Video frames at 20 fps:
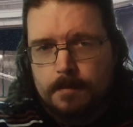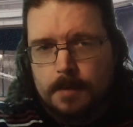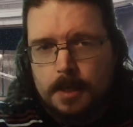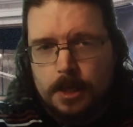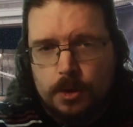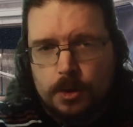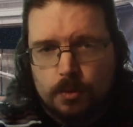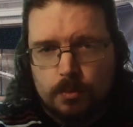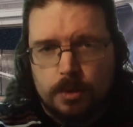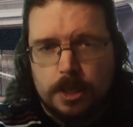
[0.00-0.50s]

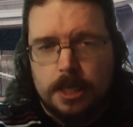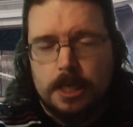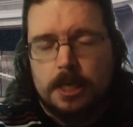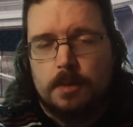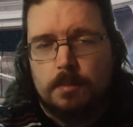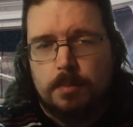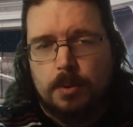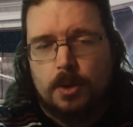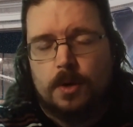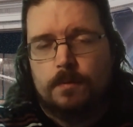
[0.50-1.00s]
either really
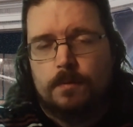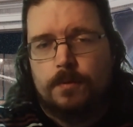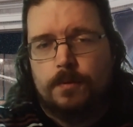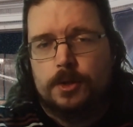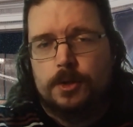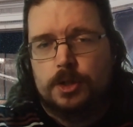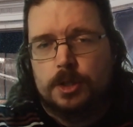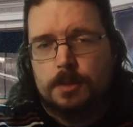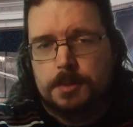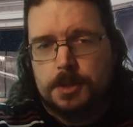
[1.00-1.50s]
important
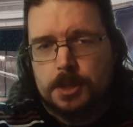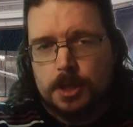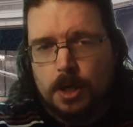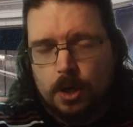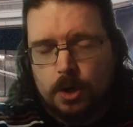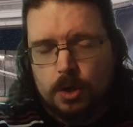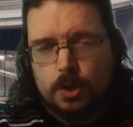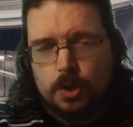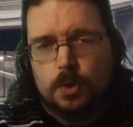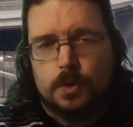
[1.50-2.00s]
friendships
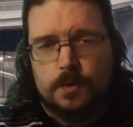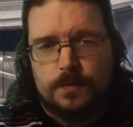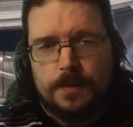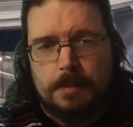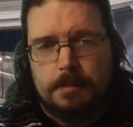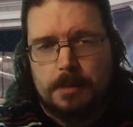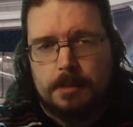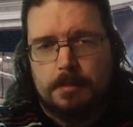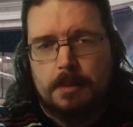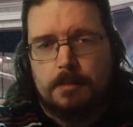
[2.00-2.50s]
or close
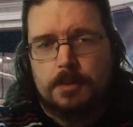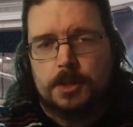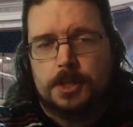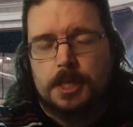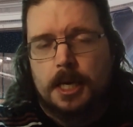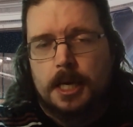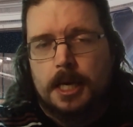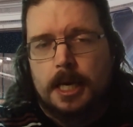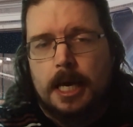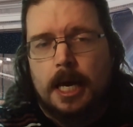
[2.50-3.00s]
family members,
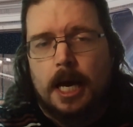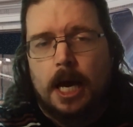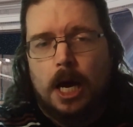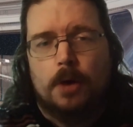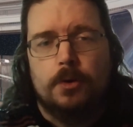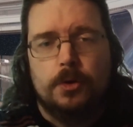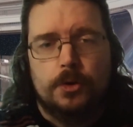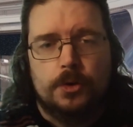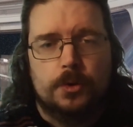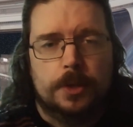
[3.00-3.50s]

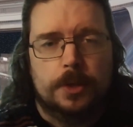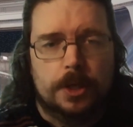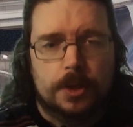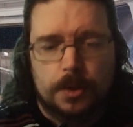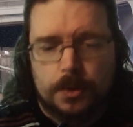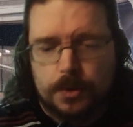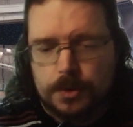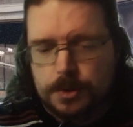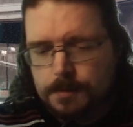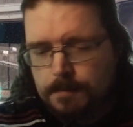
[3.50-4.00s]
how you're doing in
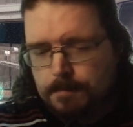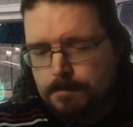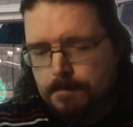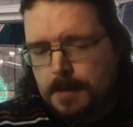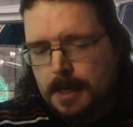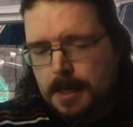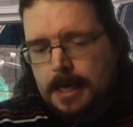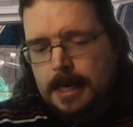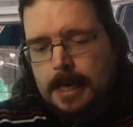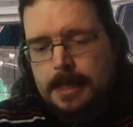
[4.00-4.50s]
those.
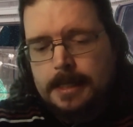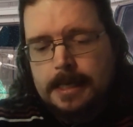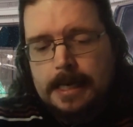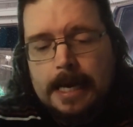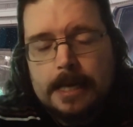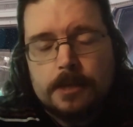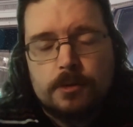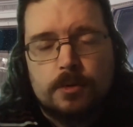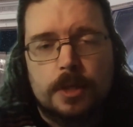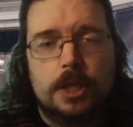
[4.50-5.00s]
And the
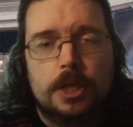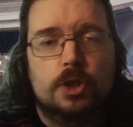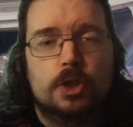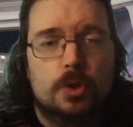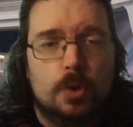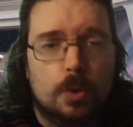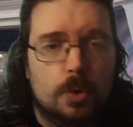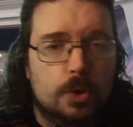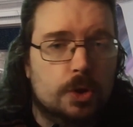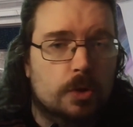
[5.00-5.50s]
last one then is
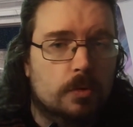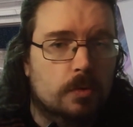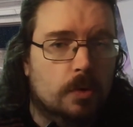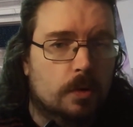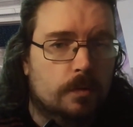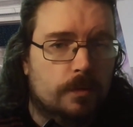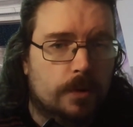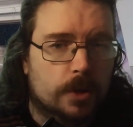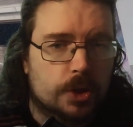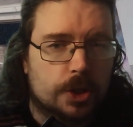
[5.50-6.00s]
social
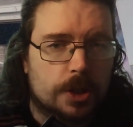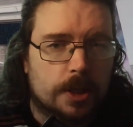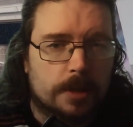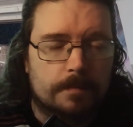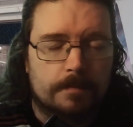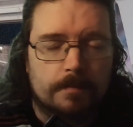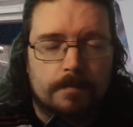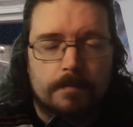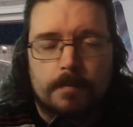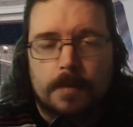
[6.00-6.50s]
role
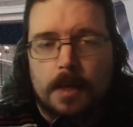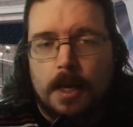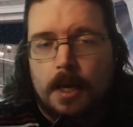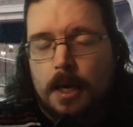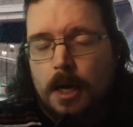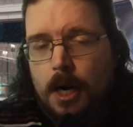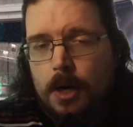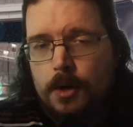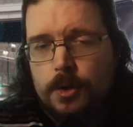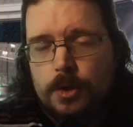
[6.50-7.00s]
functioning.
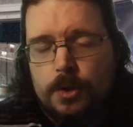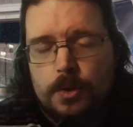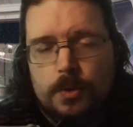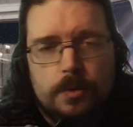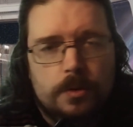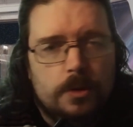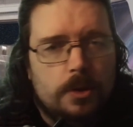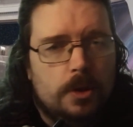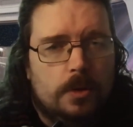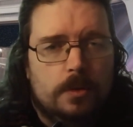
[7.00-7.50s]
How are you
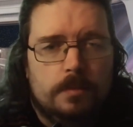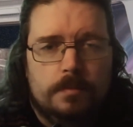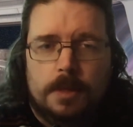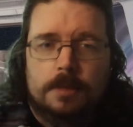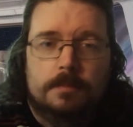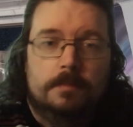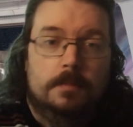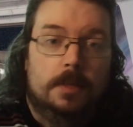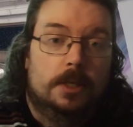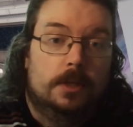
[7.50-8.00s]
doing,
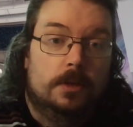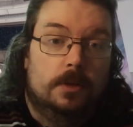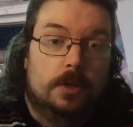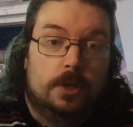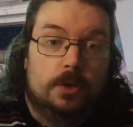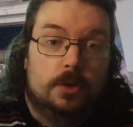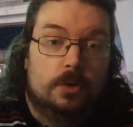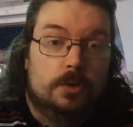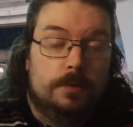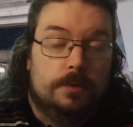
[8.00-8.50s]

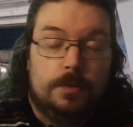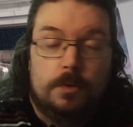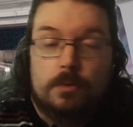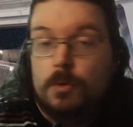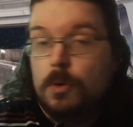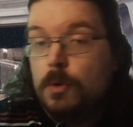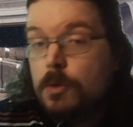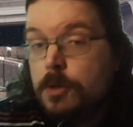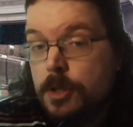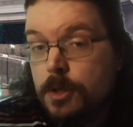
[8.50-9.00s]
in your different
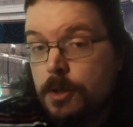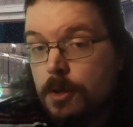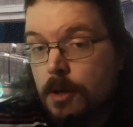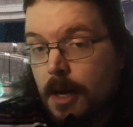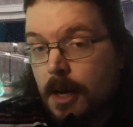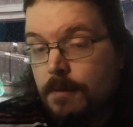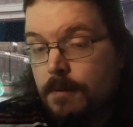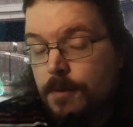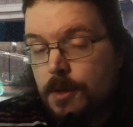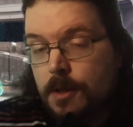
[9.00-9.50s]
roles in your
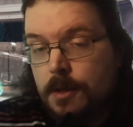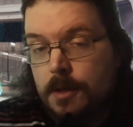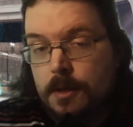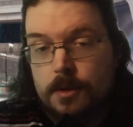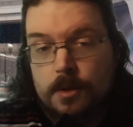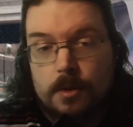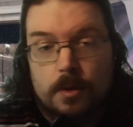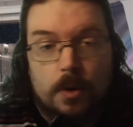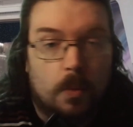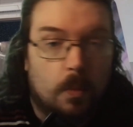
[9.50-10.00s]
life,
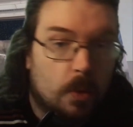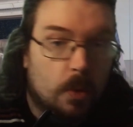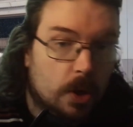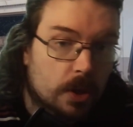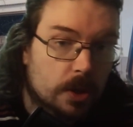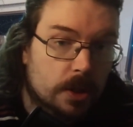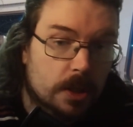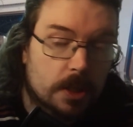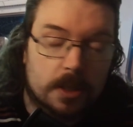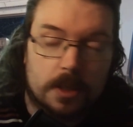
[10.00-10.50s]
at
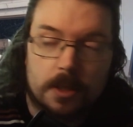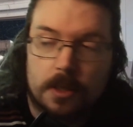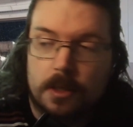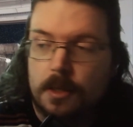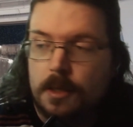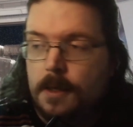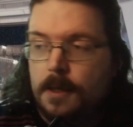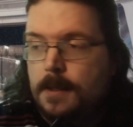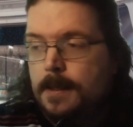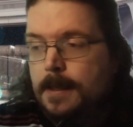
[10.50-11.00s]
work,
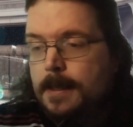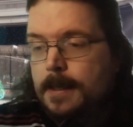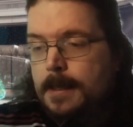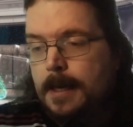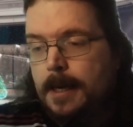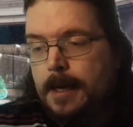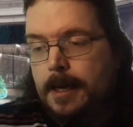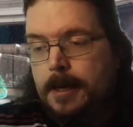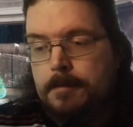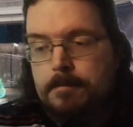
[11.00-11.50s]
or
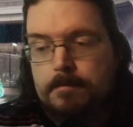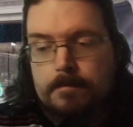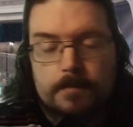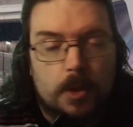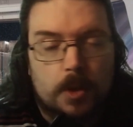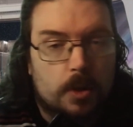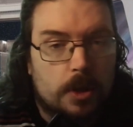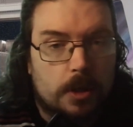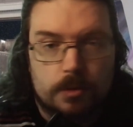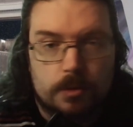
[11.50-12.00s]

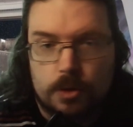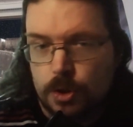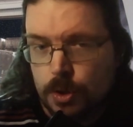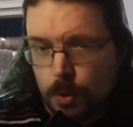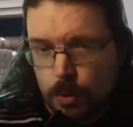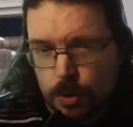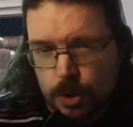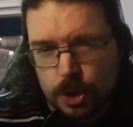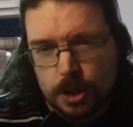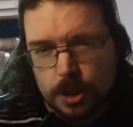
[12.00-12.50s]
going out
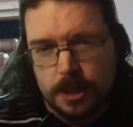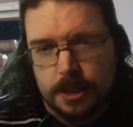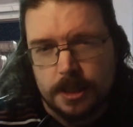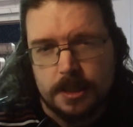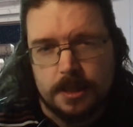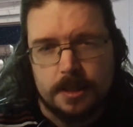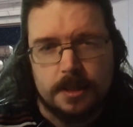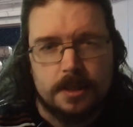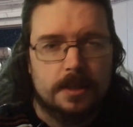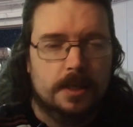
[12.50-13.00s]

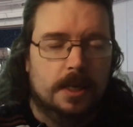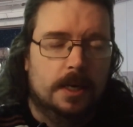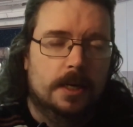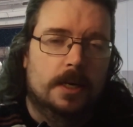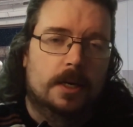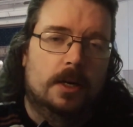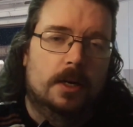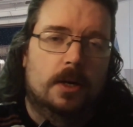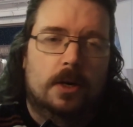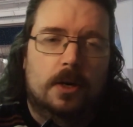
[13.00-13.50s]
socially,
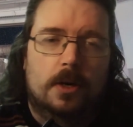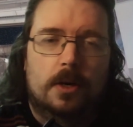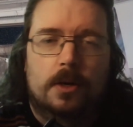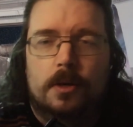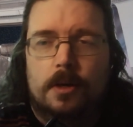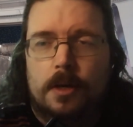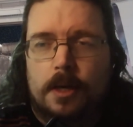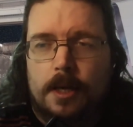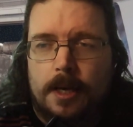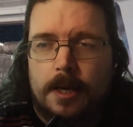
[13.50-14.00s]

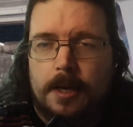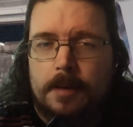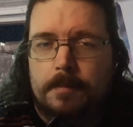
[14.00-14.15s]
or